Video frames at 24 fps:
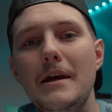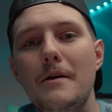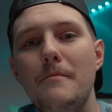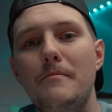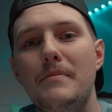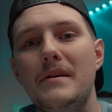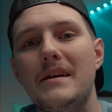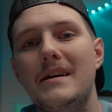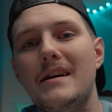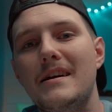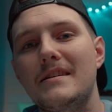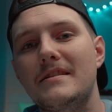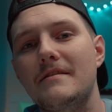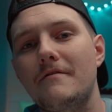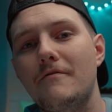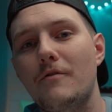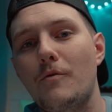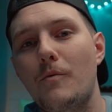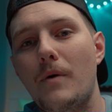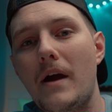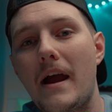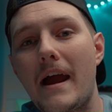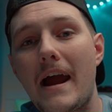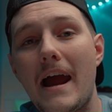because of the
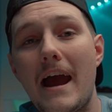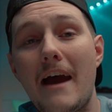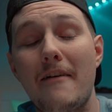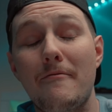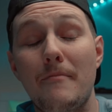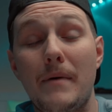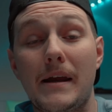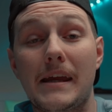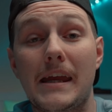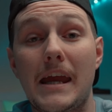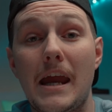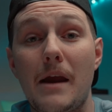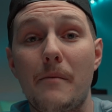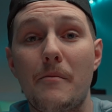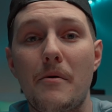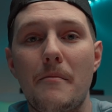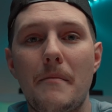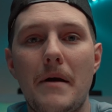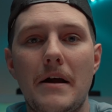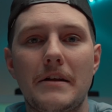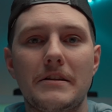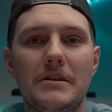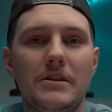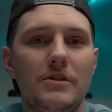way I have my camera
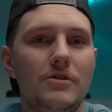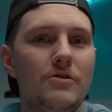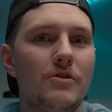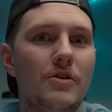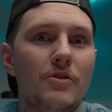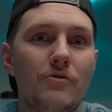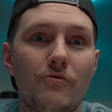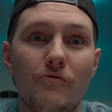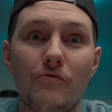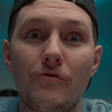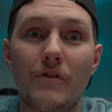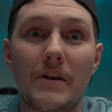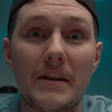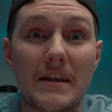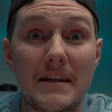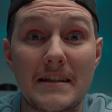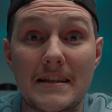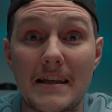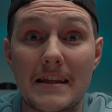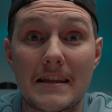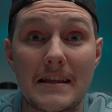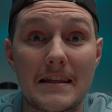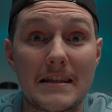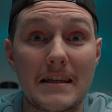mounted, you could really
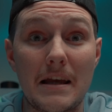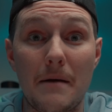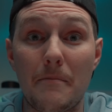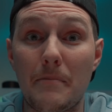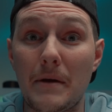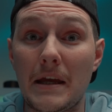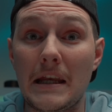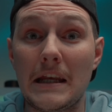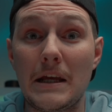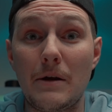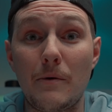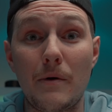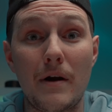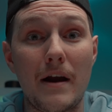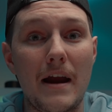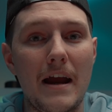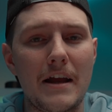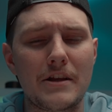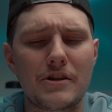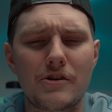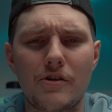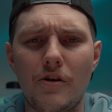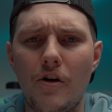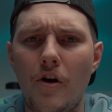set this up anywhere
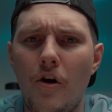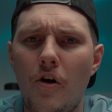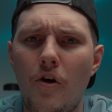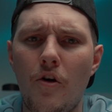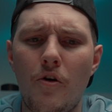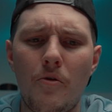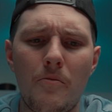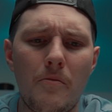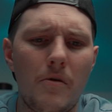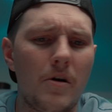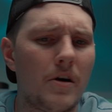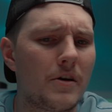at your home,